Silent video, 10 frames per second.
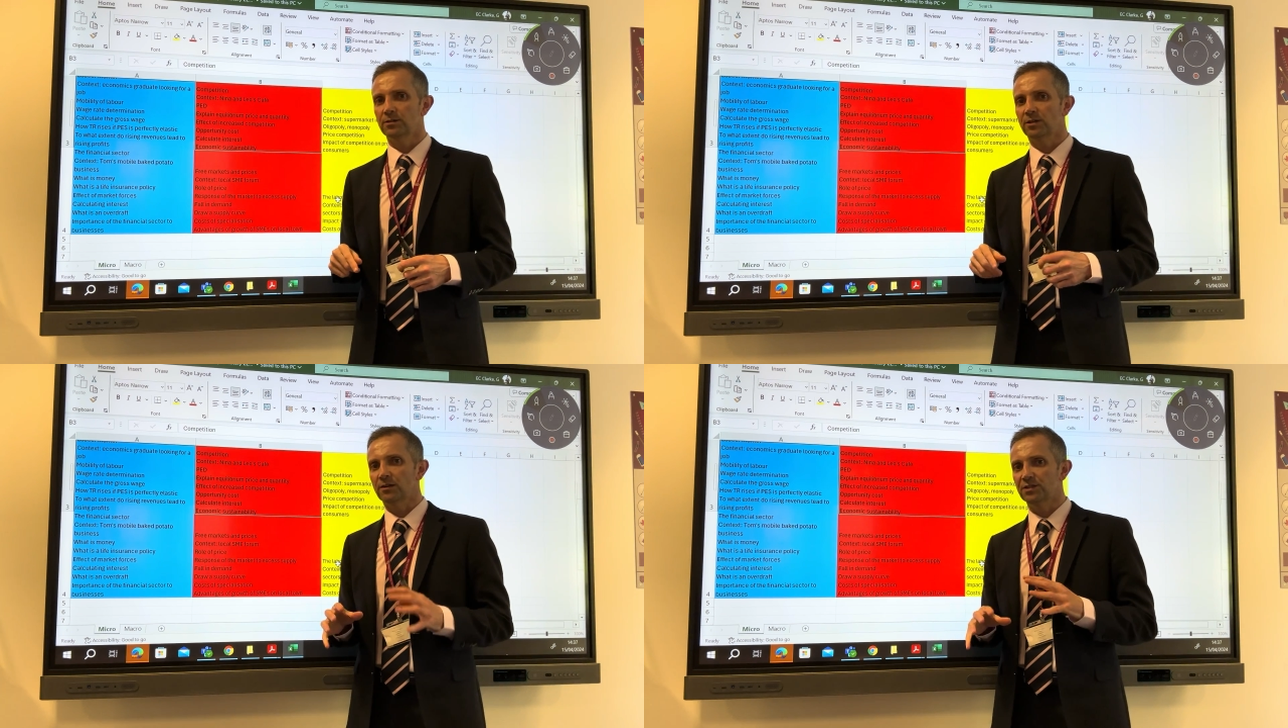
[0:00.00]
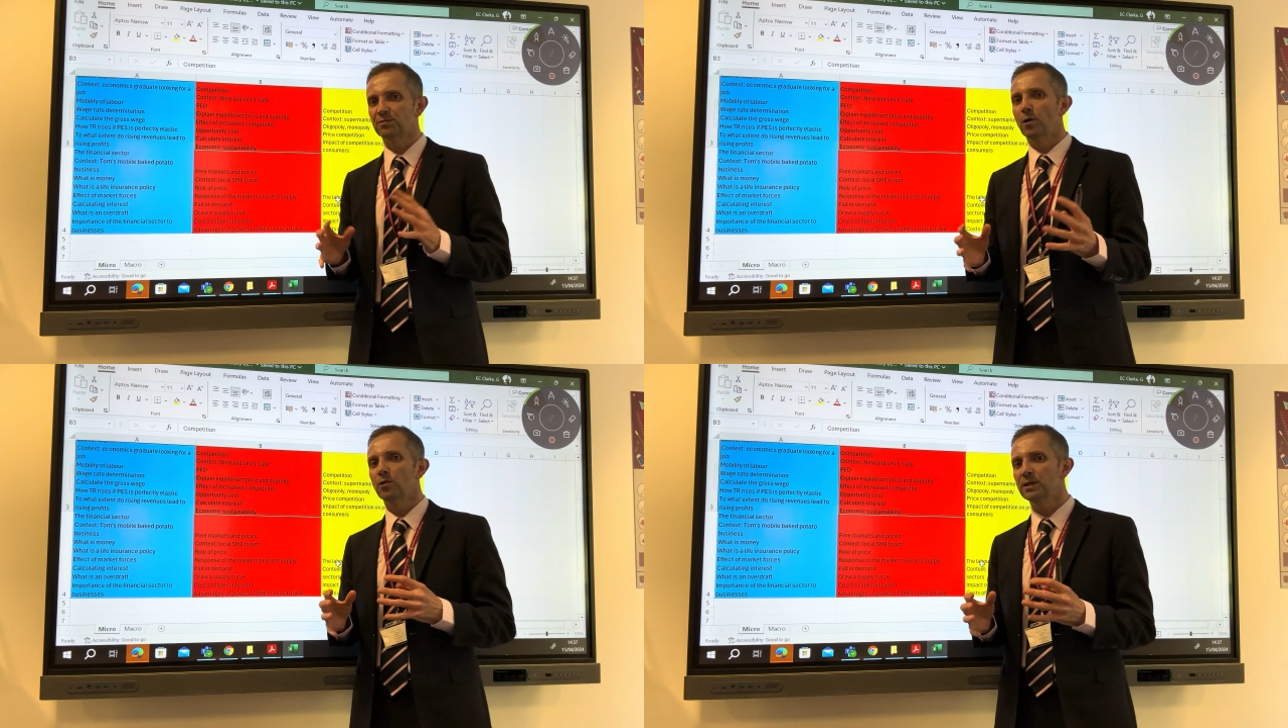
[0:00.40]
kind of
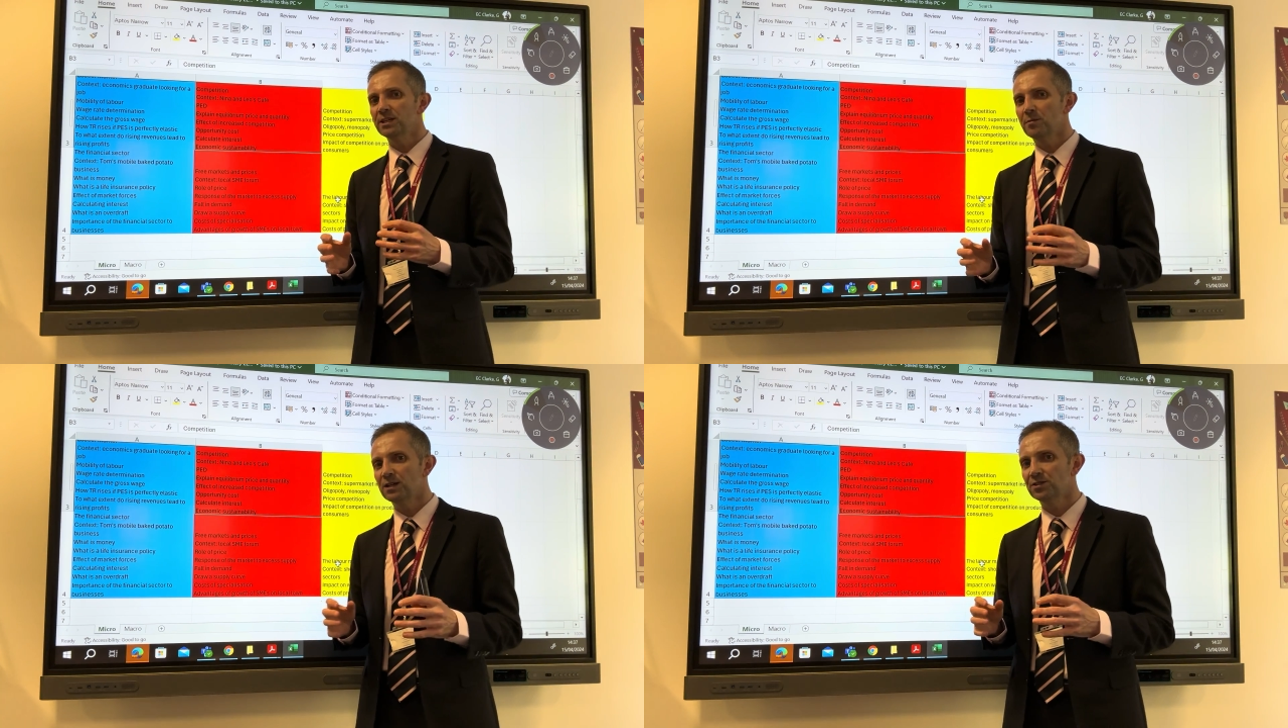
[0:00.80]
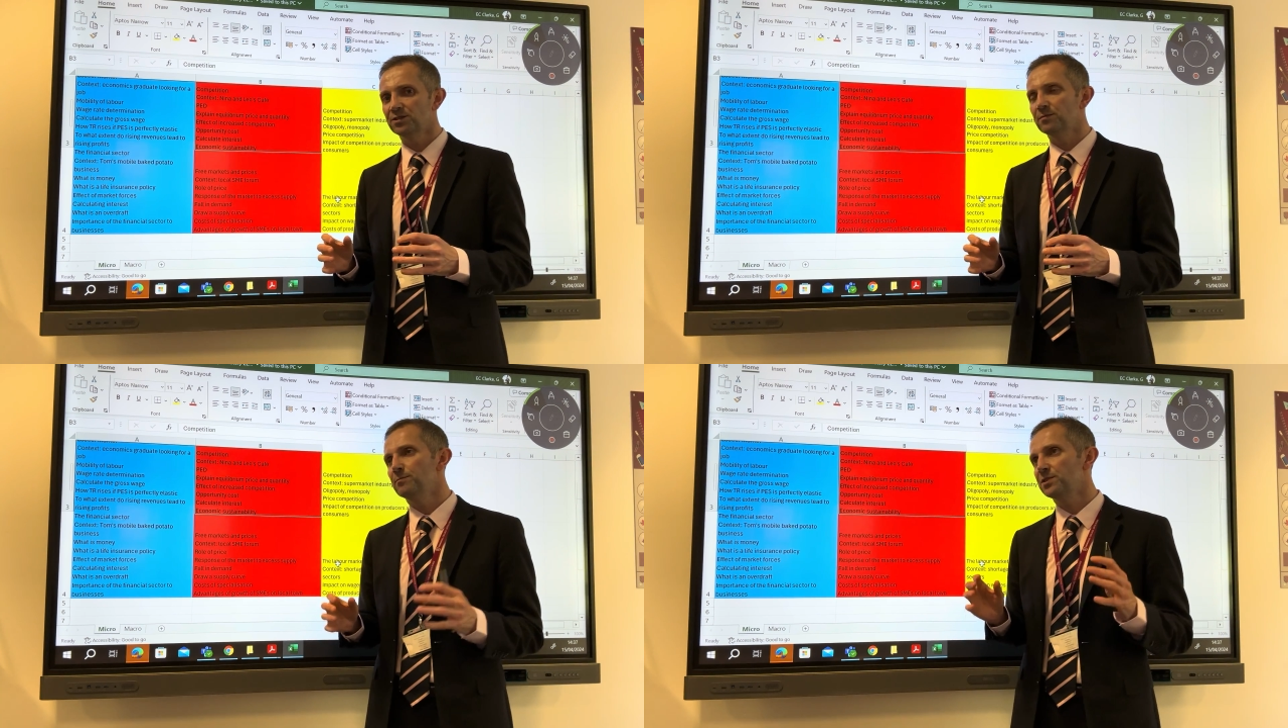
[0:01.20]
small, medium,
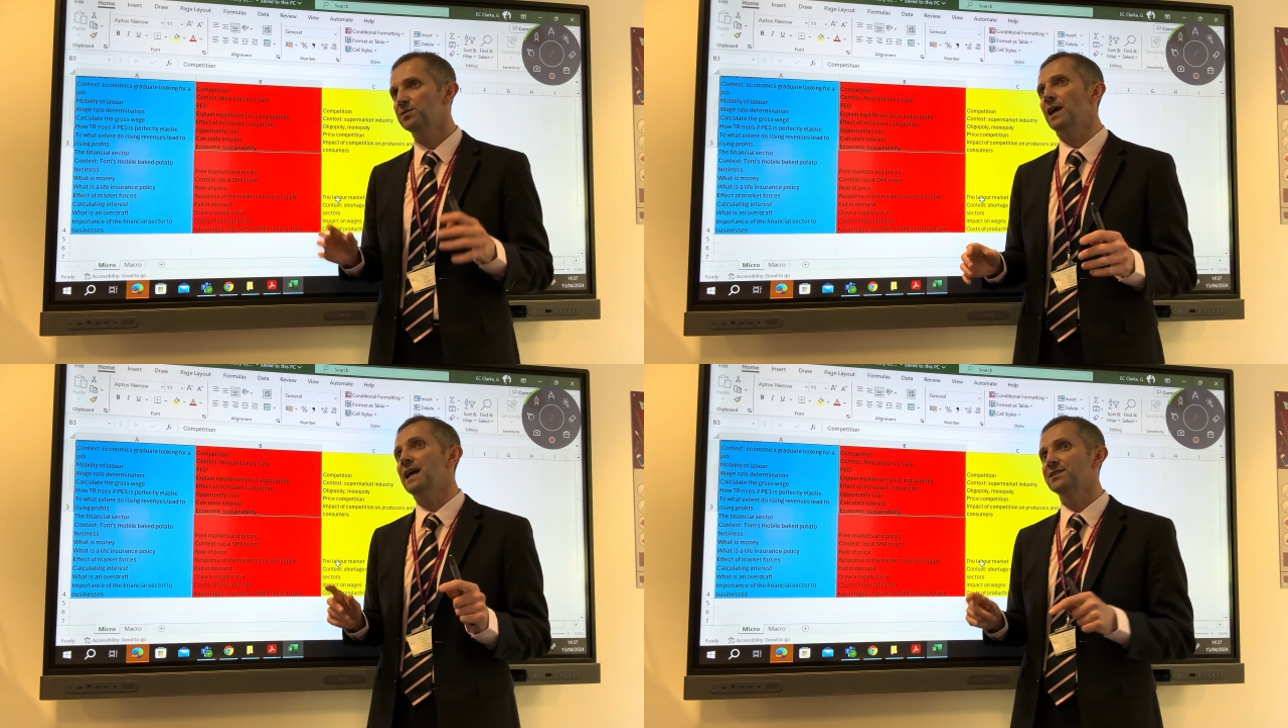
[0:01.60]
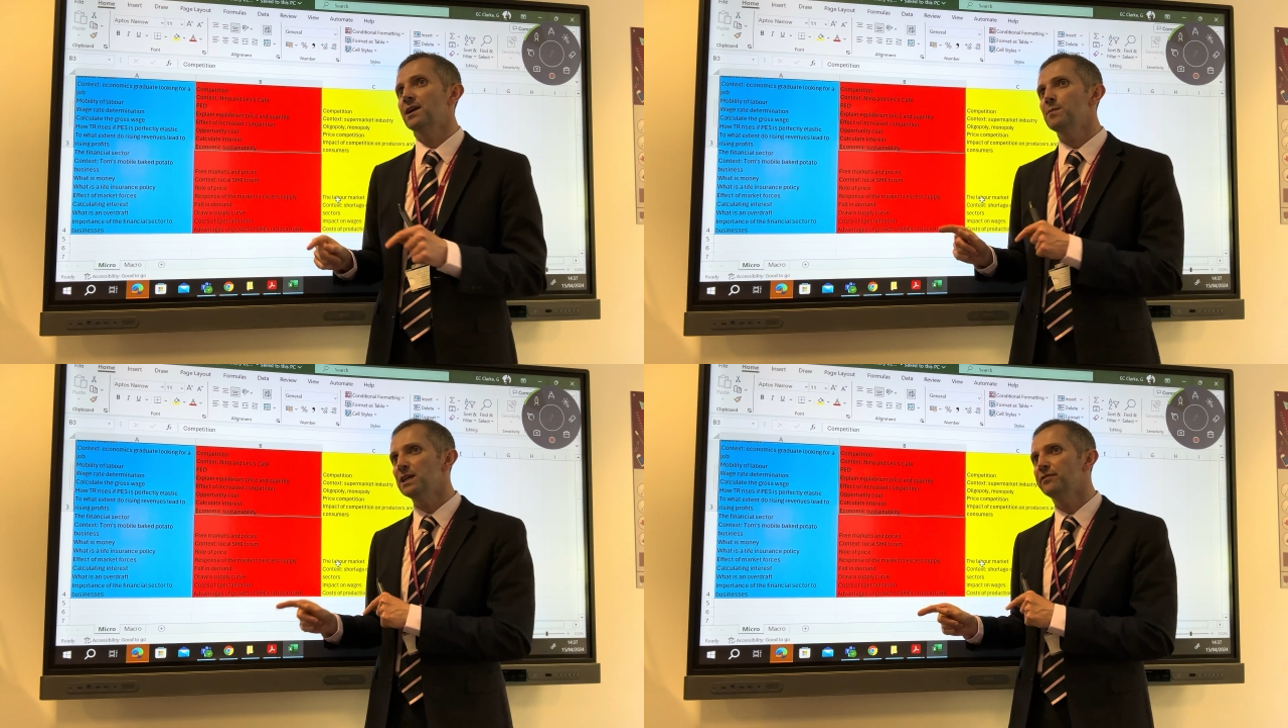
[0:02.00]

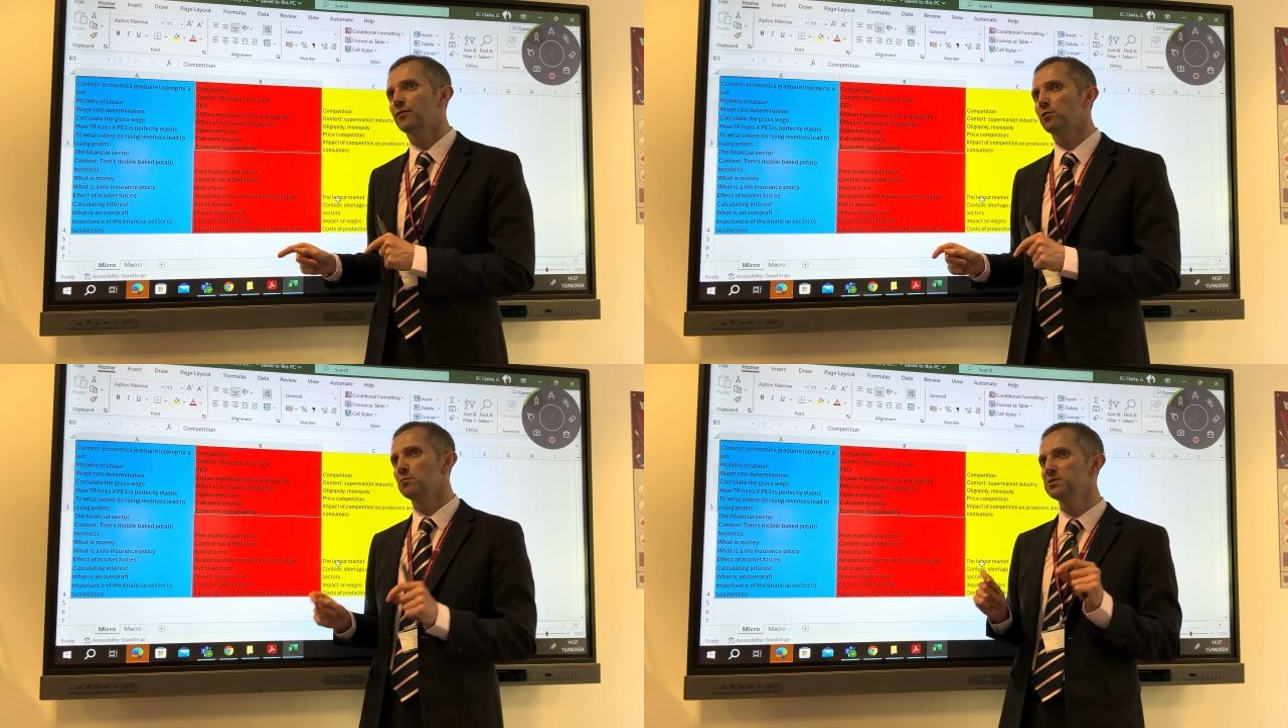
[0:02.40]
SME forum,